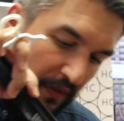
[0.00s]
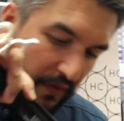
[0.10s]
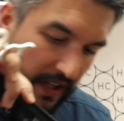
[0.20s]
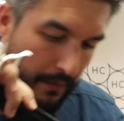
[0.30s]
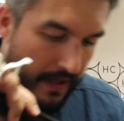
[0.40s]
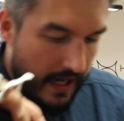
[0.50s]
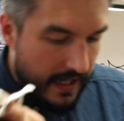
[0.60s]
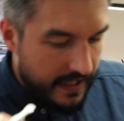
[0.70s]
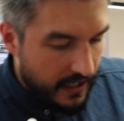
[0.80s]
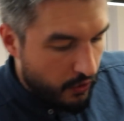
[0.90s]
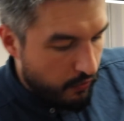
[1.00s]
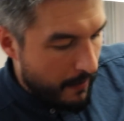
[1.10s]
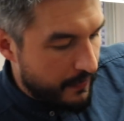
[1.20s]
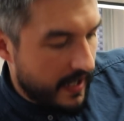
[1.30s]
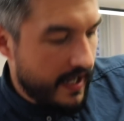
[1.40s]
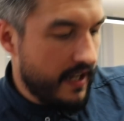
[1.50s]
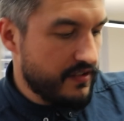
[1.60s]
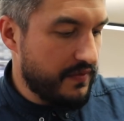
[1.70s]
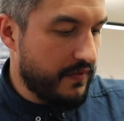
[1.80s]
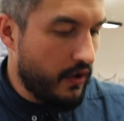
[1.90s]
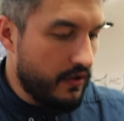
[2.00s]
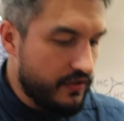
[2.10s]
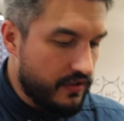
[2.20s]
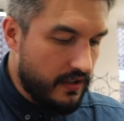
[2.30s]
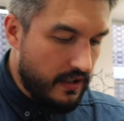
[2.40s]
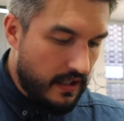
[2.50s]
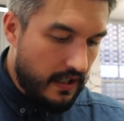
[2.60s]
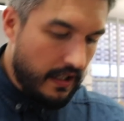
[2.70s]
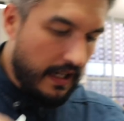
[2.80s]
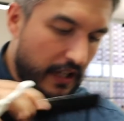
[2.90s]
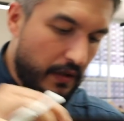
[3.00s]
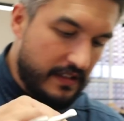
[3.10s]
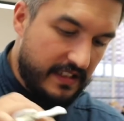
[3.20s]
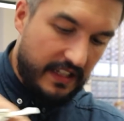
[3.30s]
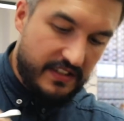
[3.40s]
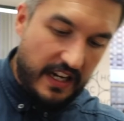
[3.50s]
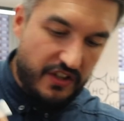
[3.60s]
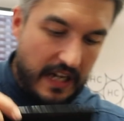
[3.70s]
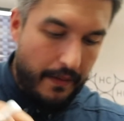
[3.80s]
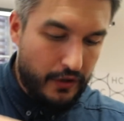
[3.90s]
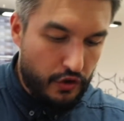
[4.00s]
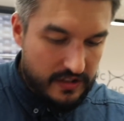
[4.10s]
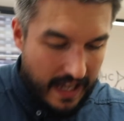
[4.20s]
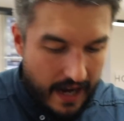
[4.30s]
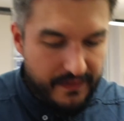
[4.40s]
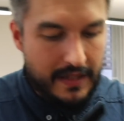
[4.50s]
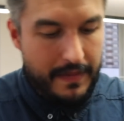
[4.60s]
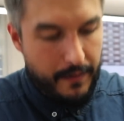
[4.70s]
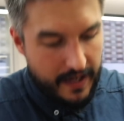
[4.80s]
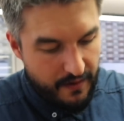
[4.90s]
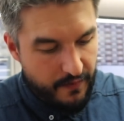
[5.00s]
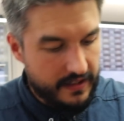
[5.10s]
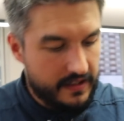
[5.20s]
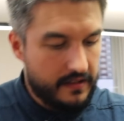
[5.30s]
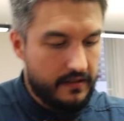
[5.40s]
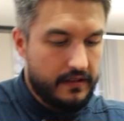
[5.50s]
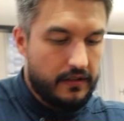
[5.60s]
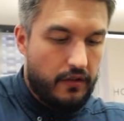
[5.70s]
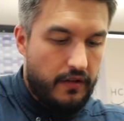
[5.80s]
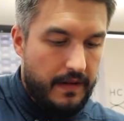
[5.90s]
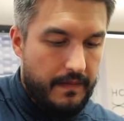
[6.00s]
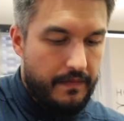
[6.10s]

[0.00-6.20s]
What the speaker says: finger behind it and grab that hair as it falls. But I'm going to take a section now. It doesn't have to be perfect, alright?